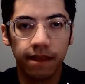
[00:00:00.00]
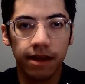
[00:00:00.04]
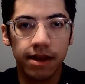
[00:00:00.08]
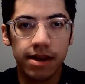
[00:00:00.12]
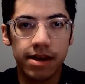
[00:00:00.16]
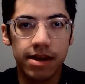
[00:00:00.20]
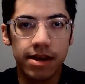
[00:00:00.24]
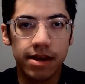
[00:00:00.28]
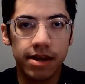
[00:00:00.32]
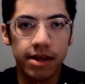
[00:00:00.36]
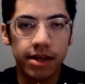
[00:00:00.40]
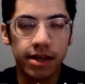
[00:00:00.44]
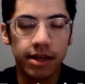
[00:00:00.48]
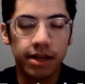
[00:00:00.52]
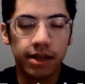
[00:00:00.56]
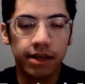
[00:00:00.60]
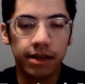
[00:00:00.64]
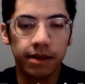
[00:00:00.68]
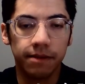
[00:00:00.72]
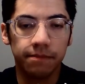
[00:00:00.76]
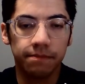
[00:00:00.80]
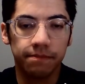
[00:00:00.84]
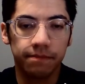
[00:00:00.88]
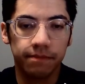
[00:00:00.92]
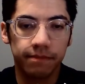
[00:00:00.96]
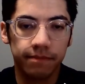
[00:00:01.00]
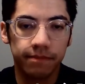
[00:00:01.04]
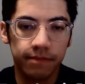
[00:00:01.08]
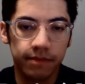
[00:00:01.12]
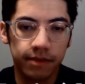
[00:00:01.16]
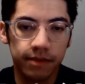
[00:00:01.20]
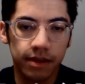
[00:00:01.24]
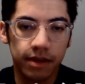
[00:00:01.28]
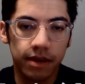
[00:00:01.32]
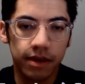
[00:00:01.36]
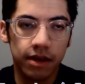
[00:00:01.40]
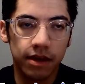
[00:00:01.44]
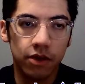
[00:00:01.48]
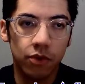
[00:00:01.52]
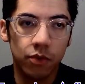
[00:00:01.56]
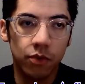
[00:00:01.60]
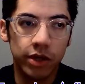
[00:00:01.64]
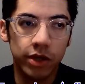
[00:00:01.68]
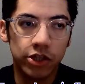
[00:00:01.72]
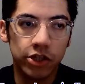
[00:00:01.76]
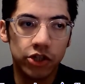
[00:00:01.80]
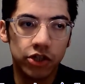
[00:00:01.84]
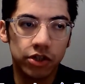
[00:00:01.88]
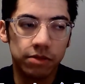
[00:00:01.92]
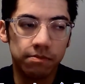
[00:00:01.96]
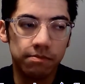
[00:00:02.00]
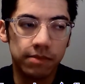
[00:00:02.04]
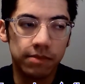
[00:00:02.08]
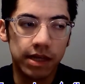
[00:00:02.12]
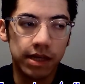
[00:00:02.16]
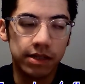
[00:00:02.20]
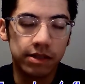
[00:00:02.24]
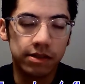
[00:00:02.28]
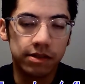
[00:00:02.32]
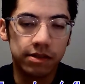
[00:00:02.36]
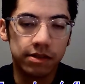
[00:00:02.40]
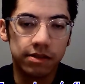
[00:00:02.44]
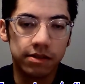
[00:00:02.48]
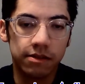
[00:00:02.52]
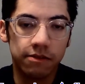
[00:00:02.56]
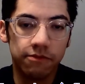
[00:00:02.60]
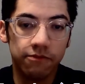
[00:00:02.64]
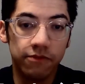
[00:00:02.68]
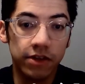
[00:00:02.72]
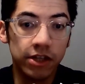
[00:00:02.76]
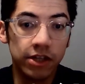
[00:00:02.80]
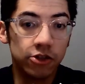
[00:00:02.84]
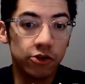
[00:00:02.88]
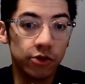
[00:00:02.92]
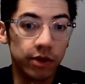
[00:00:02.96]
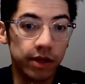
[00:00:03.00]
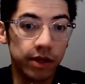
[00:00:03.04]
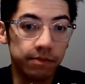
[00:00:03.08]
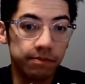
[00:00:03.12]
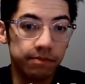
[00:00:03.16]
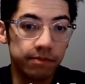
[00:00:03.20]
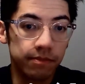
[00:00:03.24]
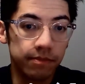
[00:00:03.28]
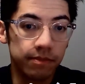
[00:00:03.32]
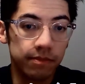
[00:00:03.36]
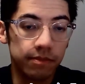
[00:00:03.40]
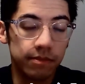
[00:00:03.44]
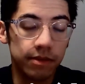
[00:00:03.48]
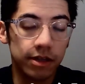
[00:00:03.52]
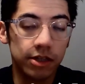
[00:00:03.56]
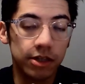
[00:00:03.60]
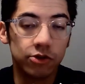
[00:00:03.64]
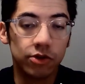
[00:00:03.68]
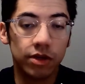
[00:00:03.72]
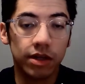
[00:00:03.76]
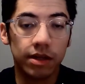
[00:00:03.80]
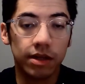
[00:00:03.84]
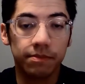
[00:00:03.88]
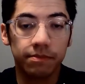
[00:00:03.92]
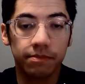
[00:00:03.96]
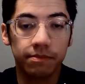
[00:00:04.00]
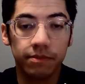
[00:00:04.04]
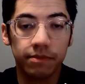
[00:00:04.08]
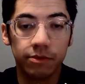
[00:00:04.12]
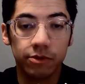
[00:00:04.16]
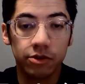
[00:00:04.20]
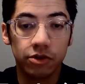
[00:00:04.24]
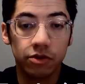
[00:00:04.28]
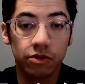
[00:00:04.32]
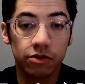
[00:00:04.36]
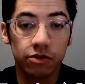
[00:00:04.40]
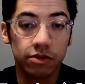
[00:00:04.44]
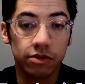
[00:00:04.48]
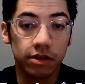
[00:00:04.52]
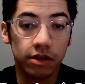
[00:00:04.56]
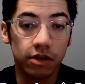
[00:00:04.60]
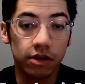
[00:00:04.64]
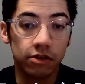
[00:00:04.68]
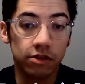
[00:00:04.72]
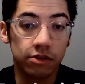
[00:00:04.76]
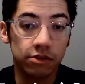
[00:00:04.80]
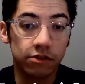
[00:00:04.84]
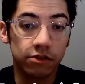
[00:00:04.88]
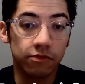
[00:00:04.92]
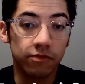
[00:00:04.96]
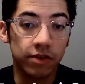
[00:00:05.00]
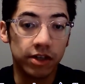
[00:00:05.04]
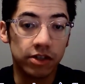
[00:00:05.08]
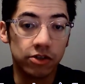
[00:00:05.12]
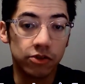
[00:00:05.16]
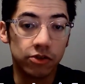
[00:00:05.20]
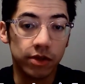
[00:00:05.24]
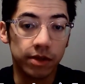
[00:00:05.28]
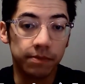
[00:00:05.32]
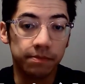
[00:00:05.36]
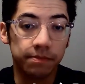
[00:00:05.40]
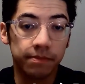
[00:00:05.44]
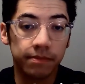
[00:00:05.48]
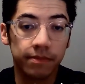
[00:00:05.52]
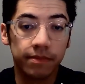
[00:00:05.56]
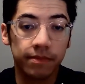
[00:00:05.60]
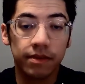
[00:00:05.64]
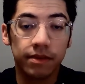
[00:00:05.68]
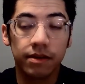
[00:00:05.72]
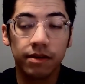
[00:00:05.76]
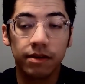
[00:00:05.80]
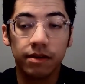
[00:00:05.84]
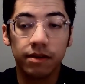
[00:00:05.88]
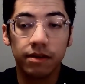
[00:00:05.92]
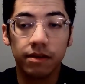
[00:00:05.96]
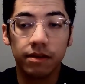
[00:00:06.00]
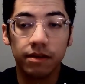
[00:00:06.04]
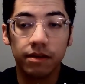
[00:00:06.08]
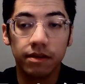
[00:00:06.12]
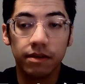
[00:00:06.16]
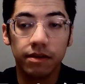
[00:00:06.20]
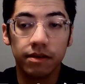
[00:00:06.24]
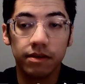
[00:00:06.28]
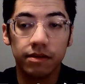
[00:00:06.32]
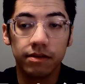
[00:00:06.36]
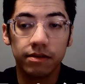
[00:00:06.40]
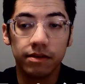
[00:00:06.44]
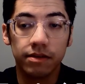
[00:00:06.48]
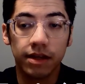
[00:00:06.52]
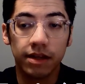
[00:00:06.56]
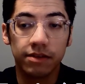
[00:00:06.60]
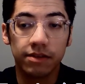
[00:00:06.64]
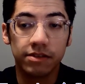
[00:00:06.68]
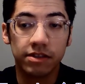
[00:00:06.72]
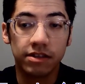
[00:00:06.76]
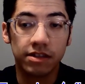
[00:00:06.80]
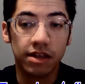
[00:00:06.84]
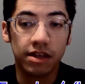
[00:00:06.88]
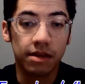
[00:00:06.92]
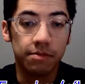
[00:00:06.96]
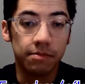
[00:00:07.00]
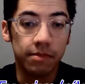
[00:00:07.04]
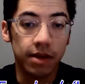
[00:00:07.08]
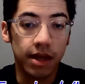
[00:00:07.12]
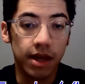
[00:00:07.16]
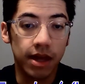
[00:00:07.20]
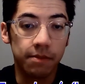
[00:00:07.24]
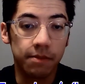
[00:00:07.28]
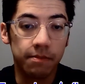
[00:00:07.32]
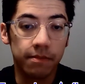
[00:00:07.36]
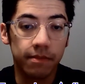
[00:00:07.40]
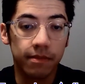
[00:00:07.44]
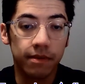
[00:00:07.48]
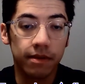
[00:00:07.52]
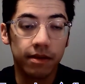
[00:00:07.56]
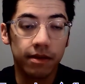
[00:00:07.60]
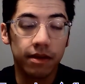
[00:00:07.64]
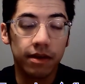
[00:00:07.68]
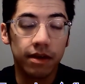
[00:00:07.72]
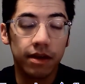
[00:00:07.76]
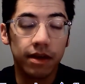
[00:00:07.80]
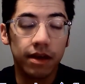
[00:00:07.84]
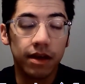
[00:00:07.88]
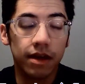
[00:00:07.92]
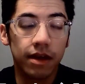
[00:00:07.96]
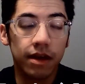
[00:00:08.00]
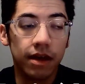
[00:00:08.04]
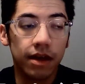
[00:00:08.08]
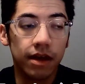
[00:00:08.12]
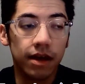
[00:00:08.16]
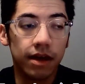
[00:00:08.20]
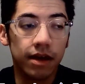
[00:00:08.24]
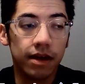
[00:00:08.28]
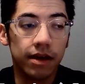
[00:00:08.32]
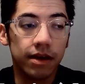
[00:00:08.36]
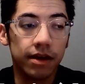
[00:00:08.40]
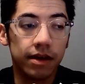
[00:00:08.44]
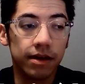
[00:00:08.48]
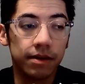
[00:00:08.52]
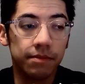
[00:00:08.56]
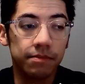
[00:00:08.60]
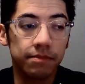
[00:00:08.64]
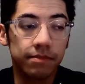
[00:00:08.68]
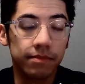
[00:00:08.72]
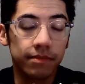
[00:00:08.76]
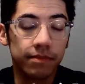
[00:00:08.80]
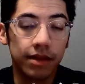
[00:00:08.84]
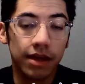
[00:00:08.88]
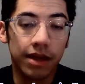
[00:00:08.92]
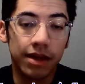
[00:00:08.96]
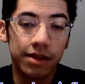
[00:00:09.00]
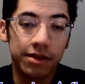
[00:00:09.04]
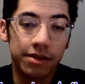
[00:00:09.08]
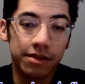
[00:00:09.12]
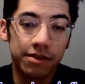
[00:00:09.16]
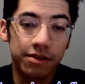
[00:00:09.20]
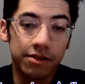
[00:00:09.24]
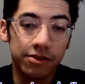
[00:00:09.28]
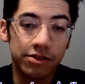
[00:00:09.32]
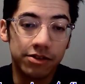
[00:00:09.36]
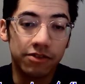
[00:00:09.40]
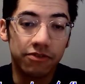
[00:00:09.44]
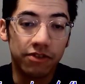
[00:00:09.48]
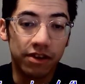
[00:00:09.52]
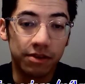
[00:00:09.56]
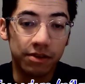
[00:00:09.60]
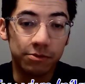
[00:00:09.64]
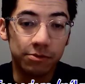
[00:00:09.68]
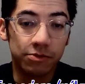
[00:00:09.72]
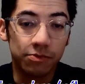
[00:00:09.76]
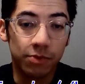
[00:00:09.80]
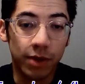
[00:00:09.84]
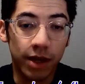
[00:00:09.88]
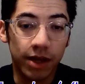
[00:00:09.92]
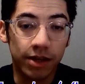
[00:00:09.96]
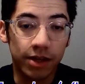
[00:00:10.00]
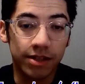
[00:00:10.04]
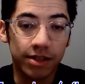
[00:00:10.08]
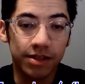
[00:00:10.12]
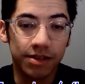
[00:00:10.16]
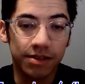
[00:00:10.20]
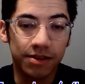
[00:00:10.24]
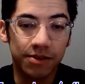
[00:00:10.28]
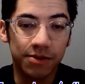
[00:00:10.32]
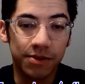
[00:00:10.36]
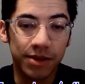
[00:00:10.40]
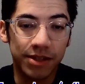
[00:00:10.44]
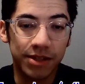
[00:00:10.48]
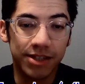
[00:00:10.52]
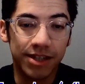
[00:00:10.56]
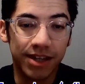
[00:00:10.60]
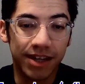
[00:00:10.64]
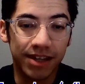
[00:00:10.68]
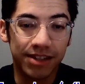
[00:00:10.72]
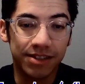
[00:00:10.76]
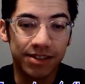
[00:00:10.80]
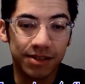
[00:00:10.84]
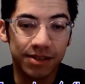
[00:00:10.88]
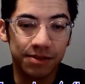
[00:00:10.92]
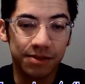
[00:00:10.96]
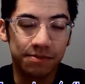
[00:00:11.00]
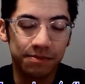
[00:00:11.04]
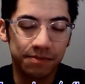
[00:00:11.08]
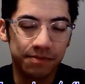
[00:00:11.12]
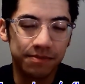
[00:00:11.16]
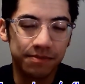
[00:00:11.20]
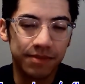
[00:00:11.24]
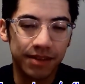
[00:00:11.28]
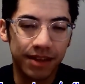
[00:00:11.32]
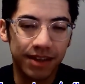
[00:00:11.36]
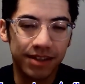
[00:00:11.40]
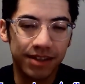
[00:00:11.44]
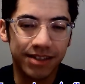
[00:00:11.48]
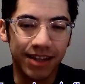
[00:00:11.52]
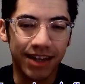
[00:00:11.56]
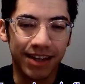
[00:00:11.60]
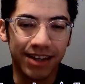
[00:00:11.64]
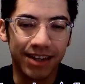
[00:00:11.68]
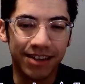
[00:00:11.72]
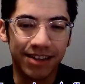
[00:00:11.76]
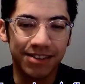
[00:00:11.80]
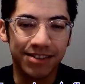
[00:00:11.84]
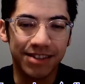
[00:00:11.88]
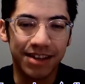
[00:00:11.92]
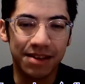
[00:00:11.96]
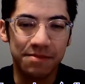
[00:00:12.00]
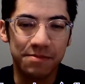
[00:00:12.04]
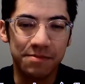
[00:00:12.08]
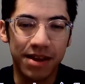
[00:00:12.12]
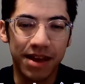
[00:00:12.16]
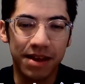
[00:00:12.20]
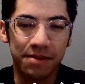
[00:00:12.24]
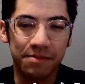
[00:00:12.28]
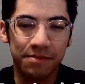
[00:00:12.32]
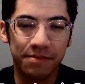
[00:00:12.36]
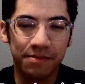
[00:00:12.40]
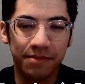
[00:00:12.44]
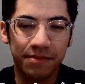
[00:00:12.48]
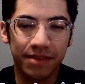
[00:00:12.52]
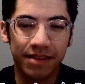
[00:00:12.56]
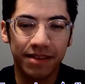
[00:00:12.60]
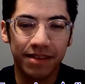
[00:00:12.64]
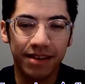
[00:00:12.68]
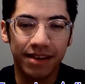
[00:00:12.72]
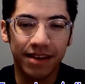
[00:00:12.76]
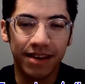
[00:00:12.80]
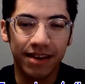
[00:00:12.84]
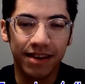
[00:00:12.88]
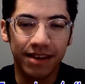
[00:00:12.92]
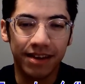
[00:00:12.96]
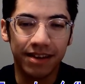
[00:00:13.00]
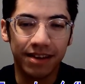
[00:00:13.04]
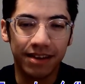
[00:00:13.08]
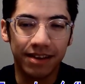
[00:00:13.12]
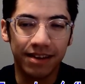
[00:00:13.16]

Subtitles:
Nike, which means victory, literally. Was also the goddess of victory. Has the same name. And there's a famous brand which has exactly the same name. And